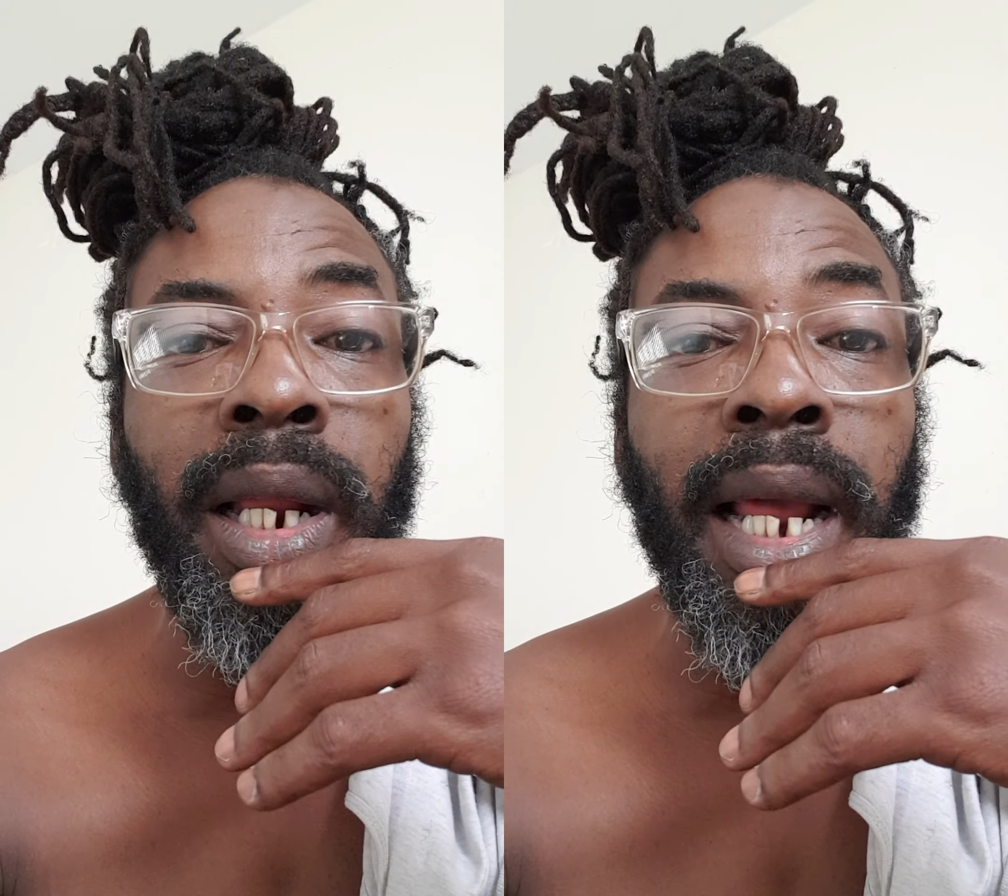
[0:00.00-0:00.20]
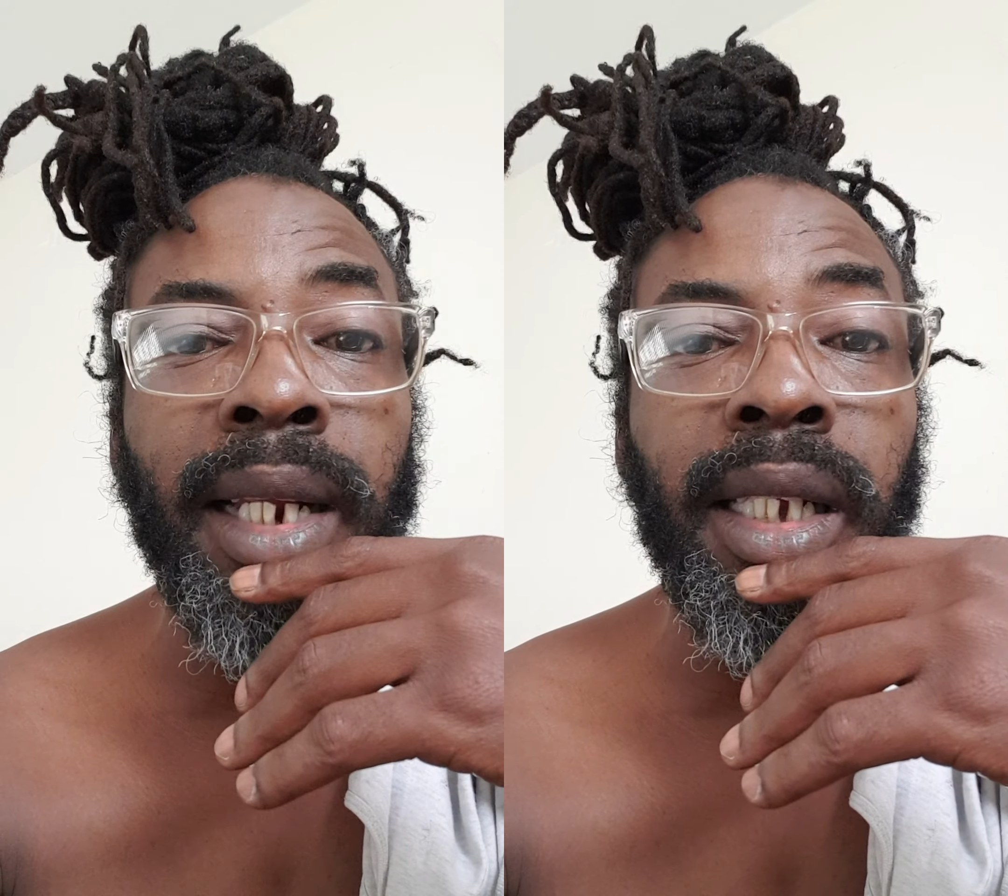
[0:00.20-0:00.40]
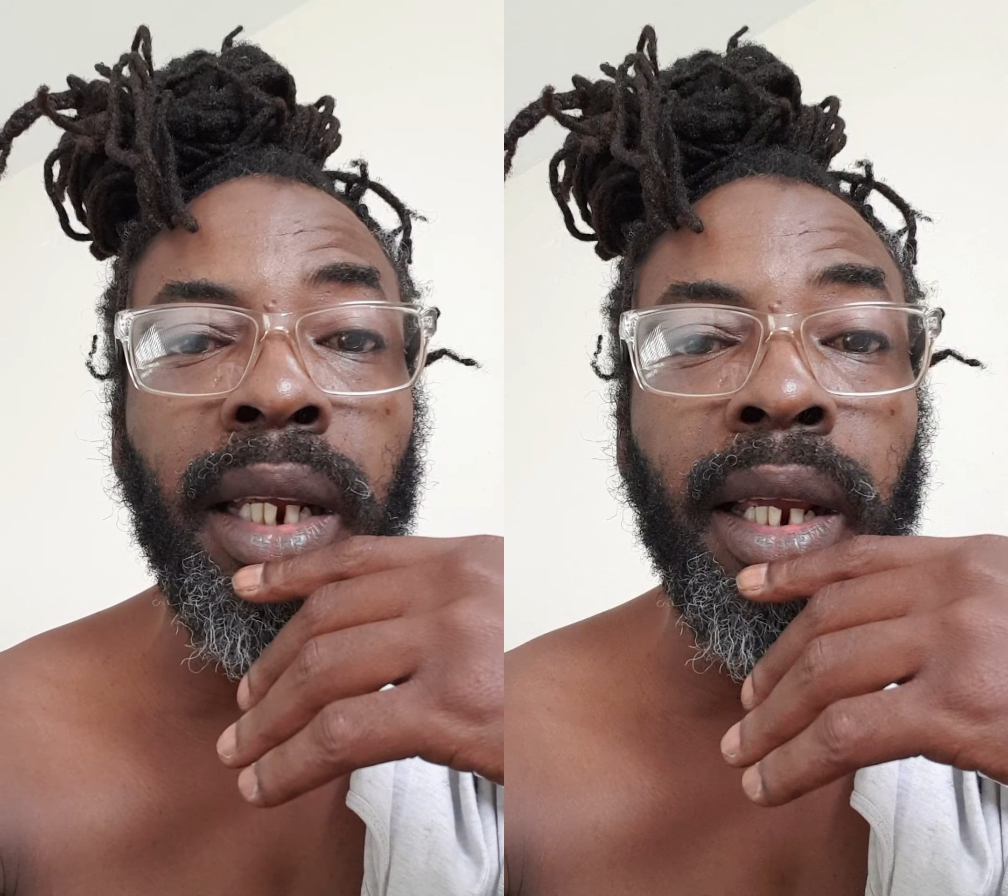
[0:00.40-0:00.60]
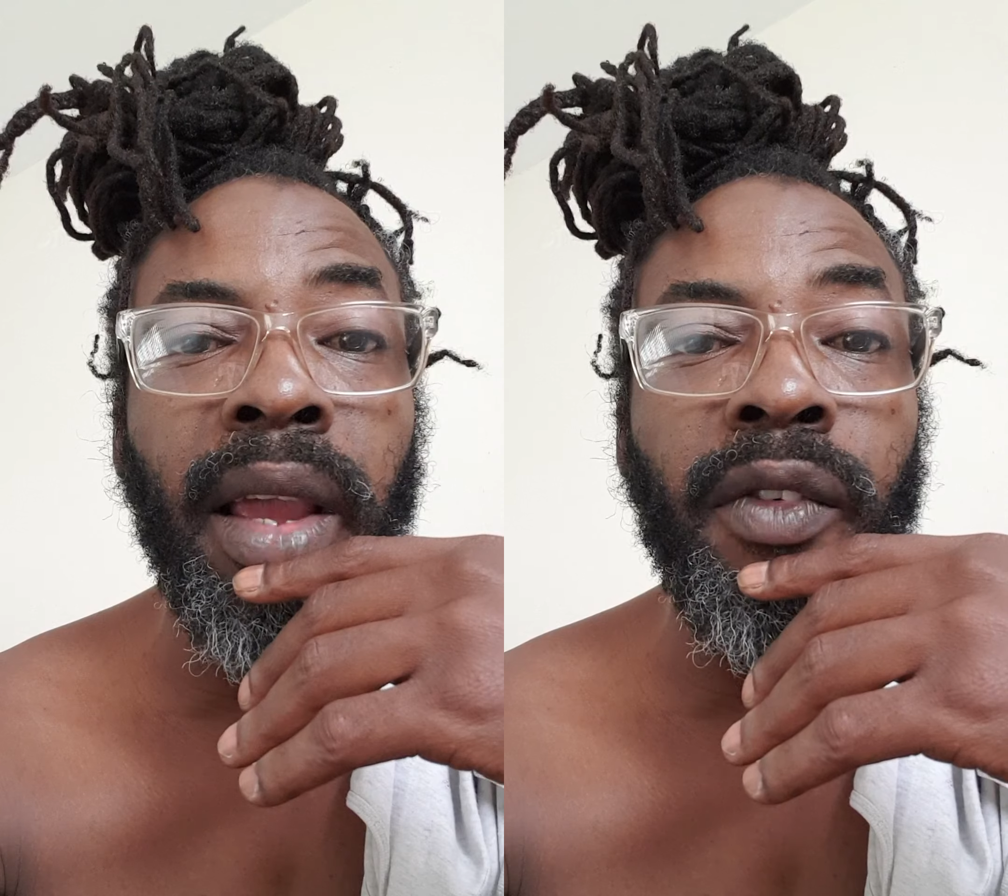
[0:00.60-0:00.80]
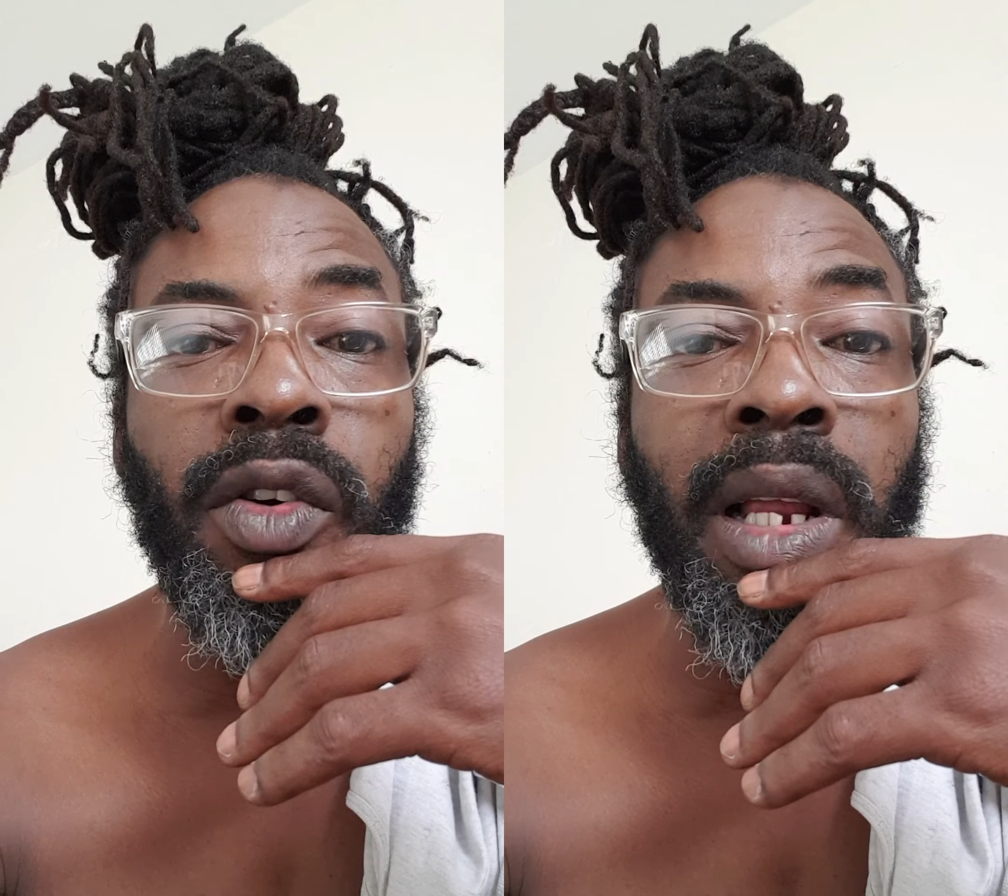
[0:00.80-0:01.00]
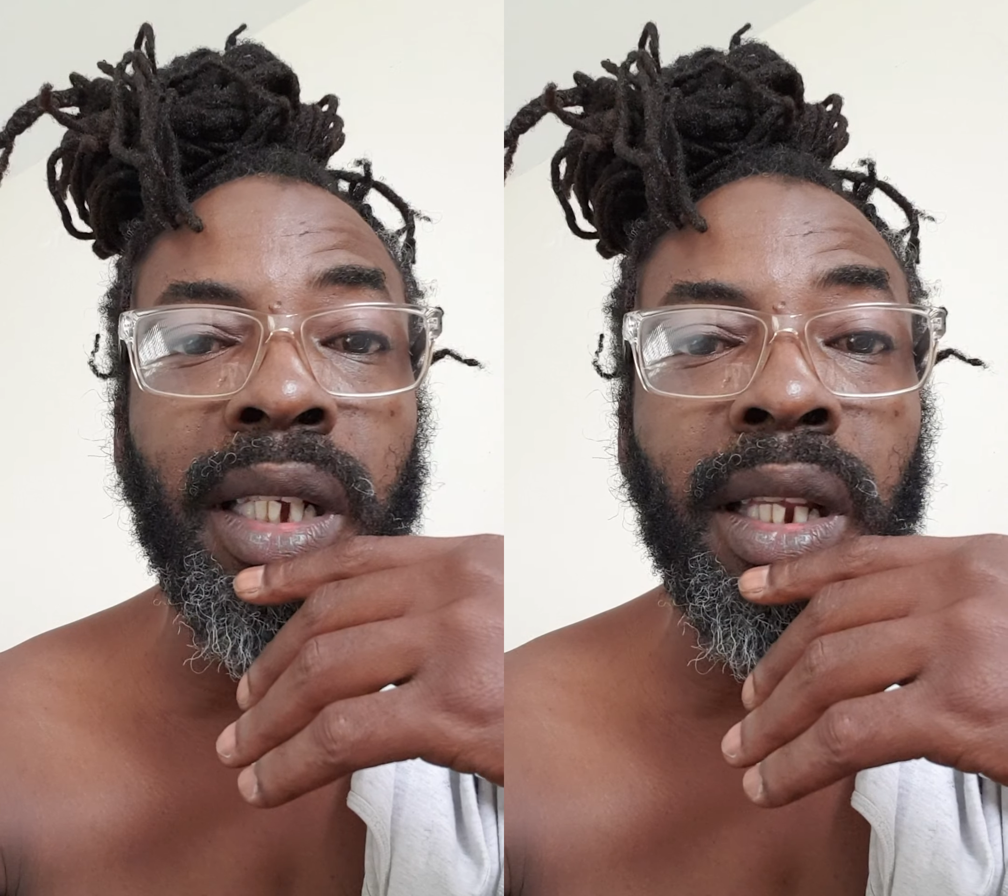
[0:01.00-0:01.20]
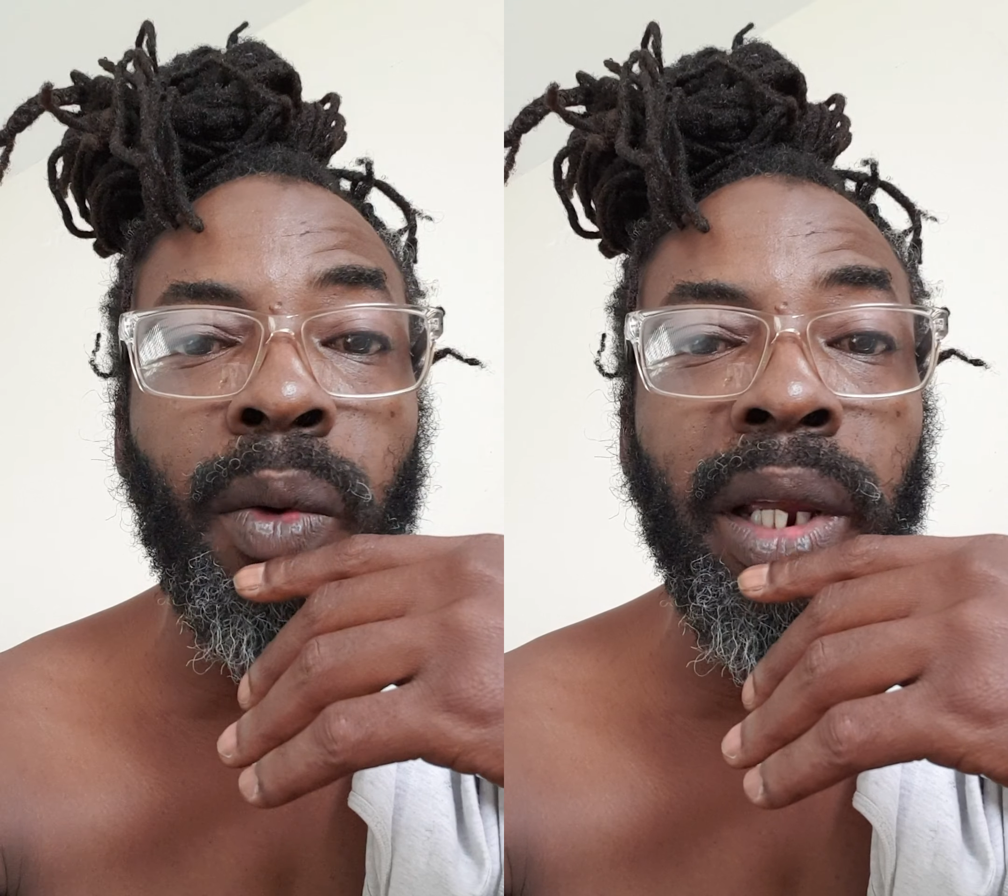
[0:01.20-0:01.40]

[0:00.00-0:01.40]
like say every Rasta